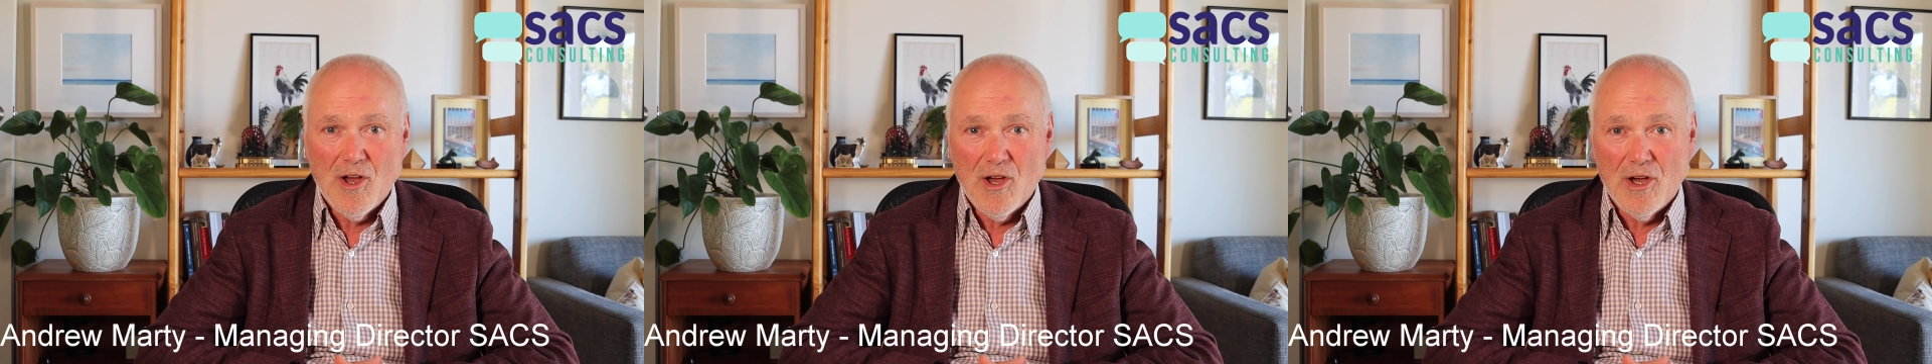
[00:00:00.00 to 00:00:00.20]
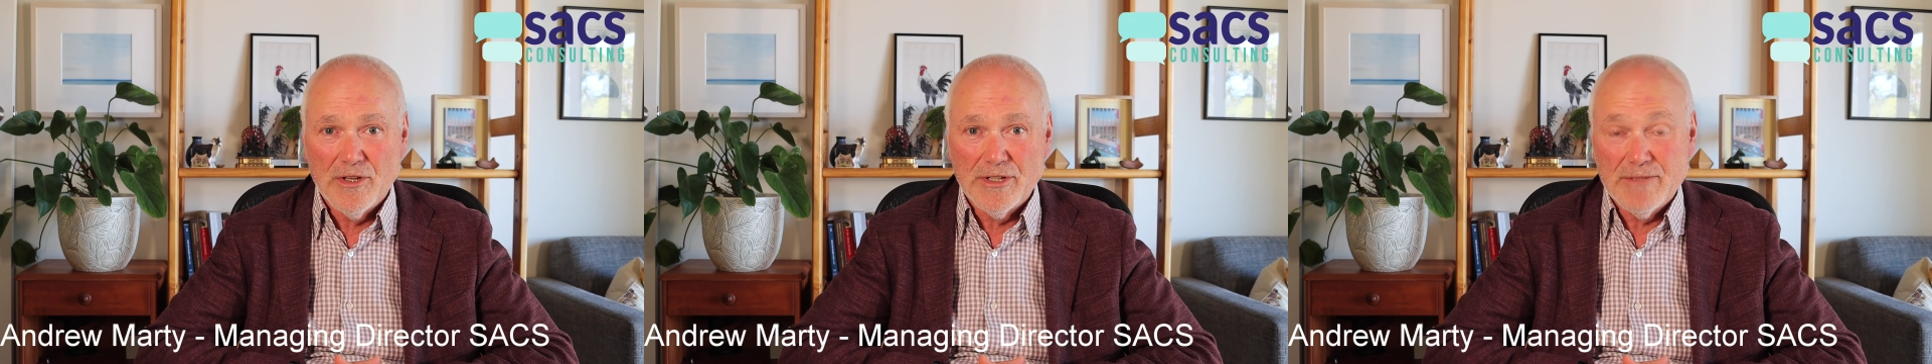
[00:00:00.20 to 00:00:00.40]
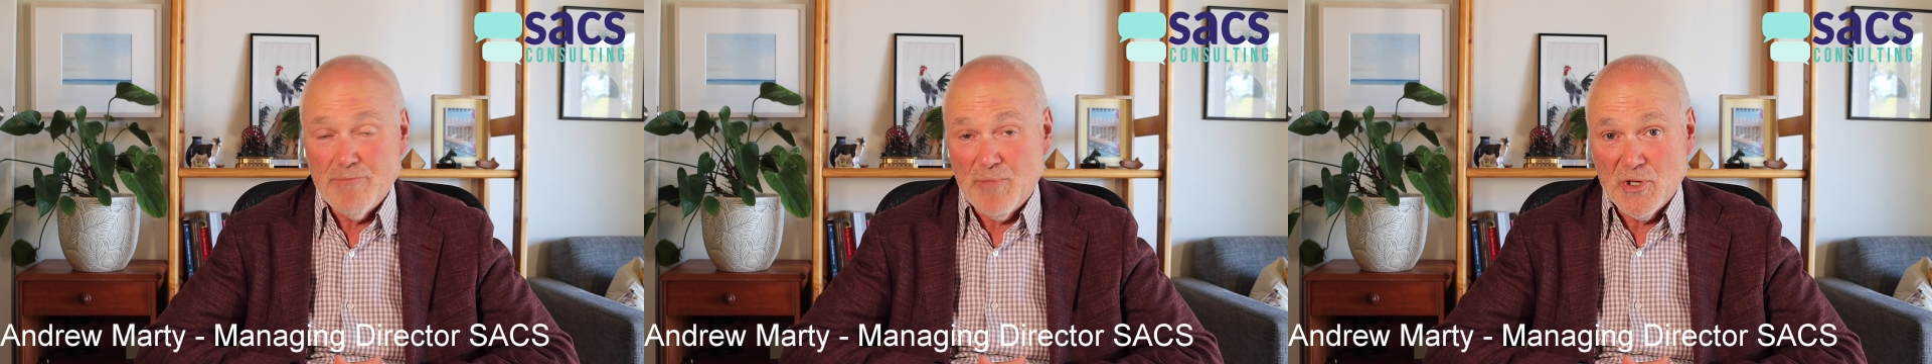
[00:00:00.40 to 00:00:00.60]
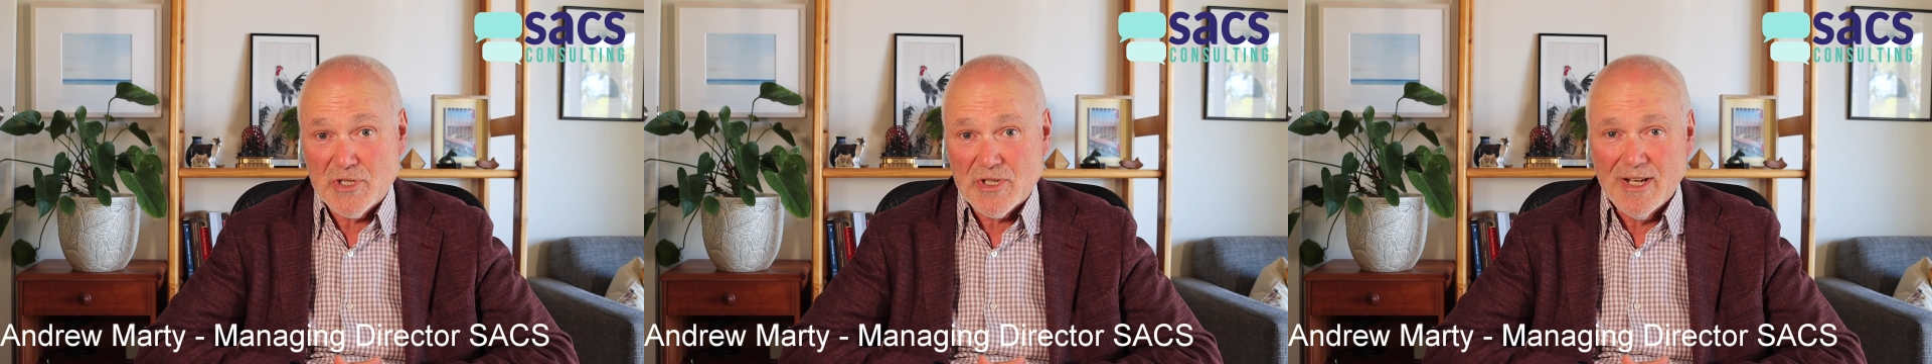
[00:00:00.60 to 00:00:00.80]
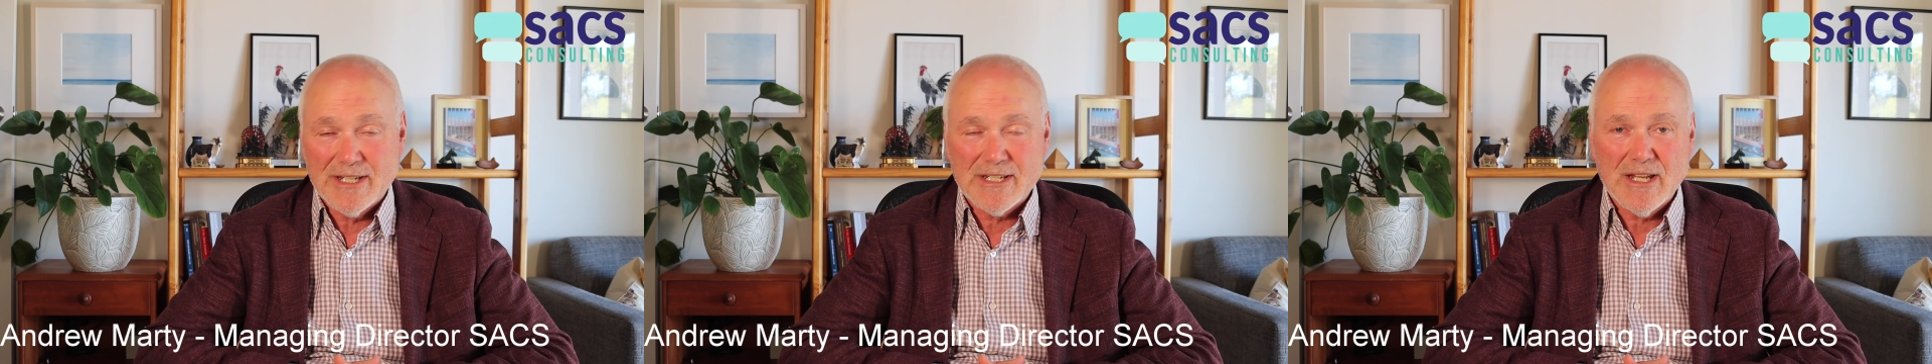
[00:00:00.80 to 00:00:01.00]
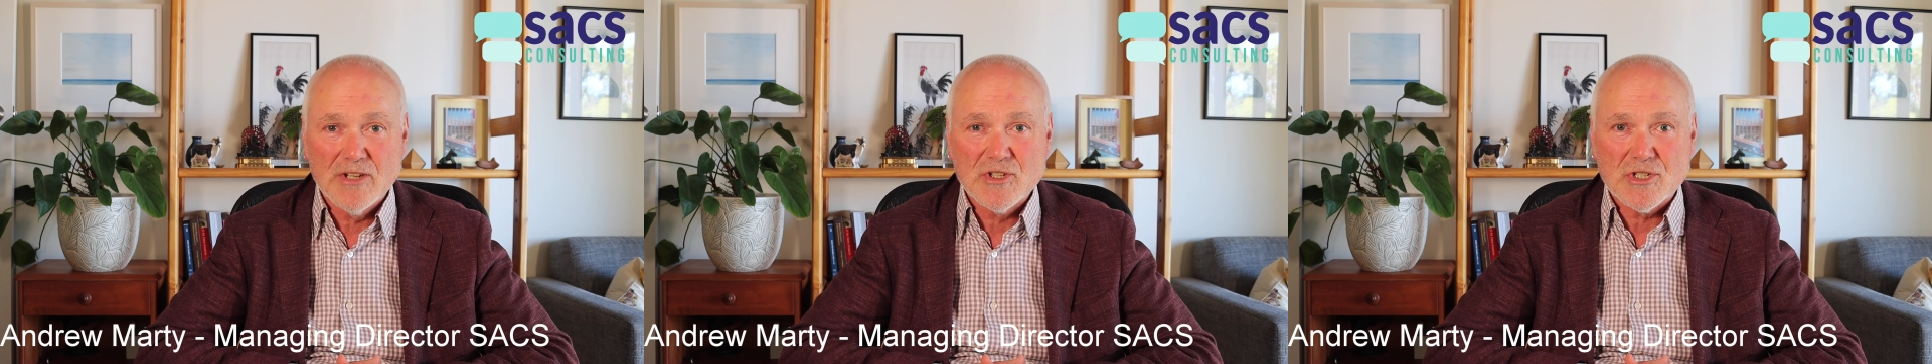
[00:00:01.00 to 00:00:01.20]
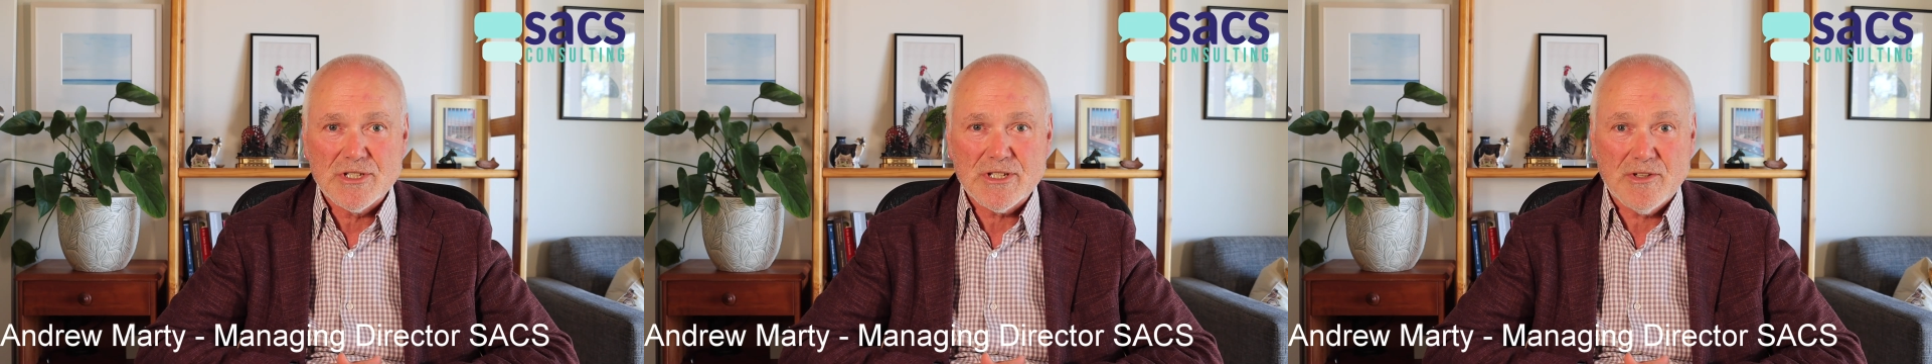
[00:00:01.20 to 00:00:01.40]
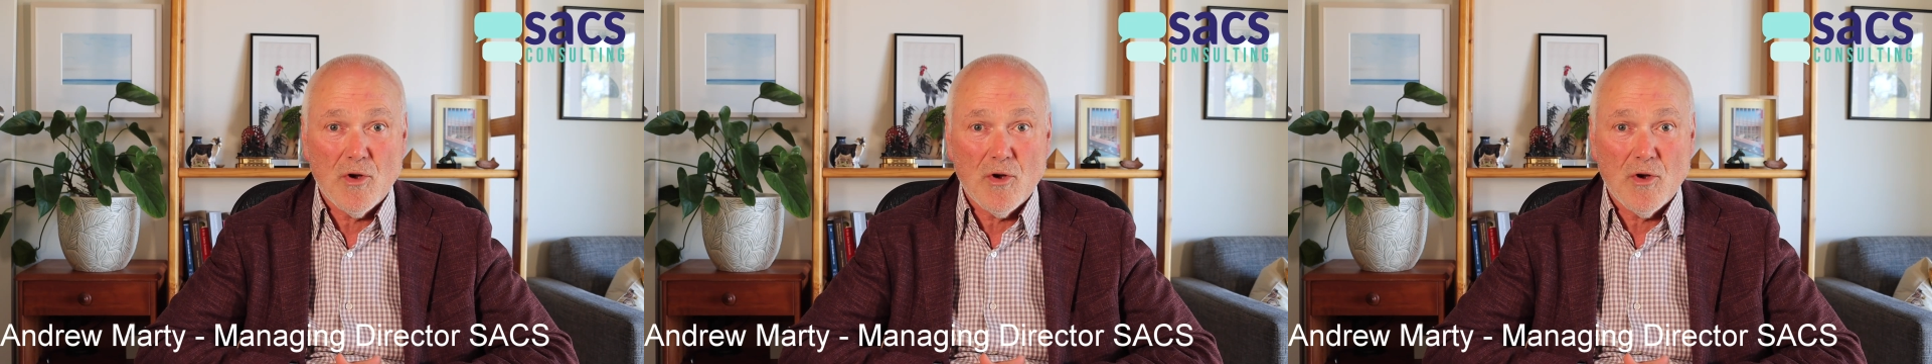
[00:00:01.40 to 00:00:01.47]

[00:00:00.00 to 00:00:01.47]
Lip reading: on personal intelligence,